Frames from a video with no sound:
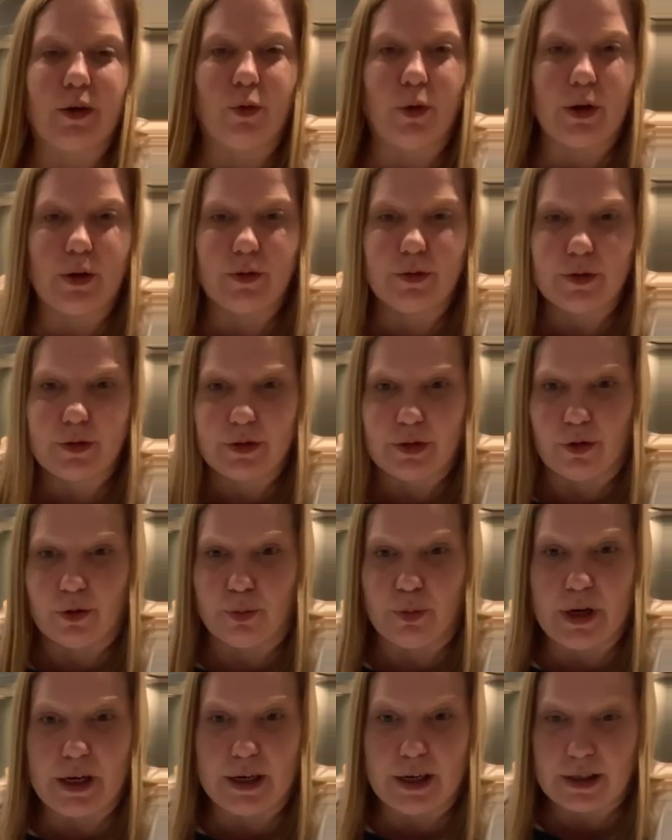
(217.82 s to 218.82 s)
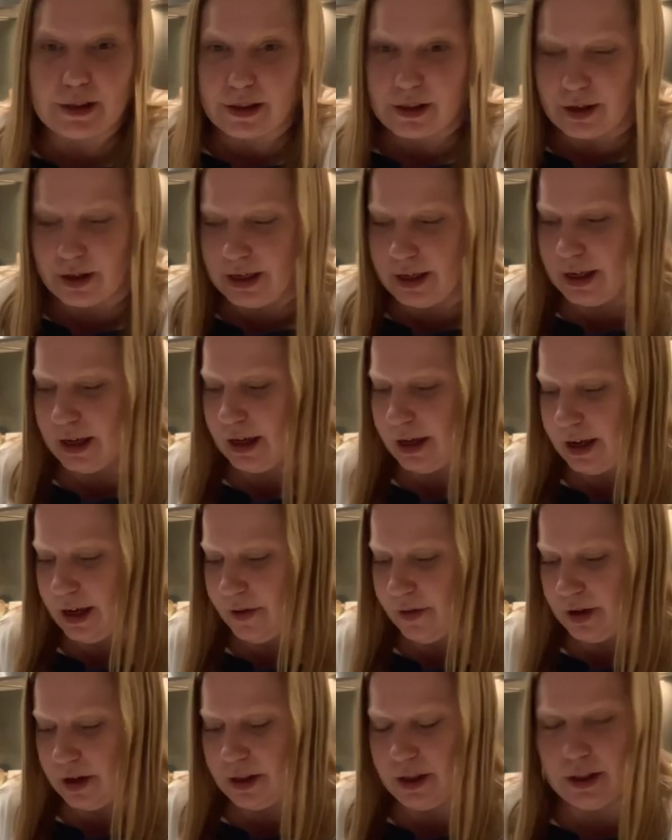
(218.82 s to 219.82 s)
oil or peanuts, so he can't
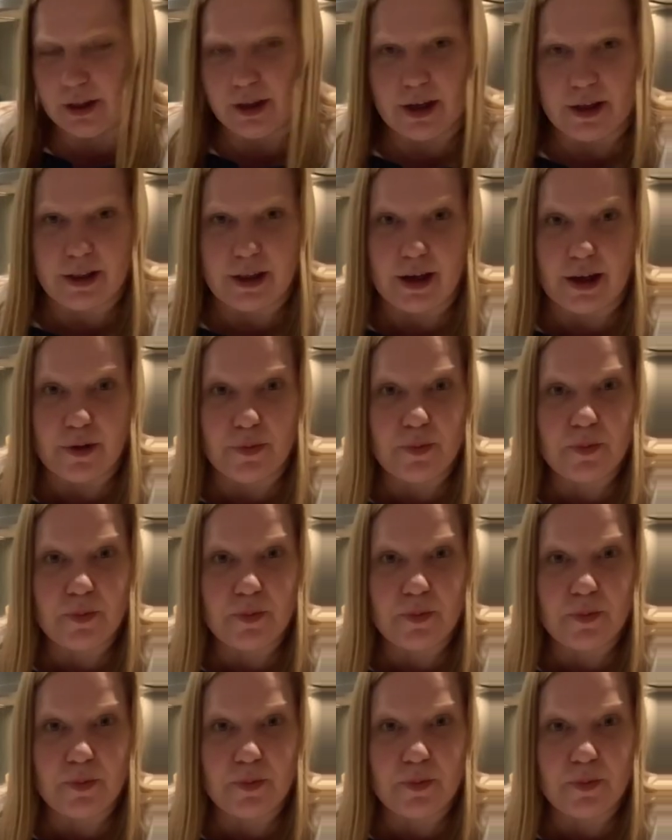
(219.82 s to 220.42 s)
have anything like that.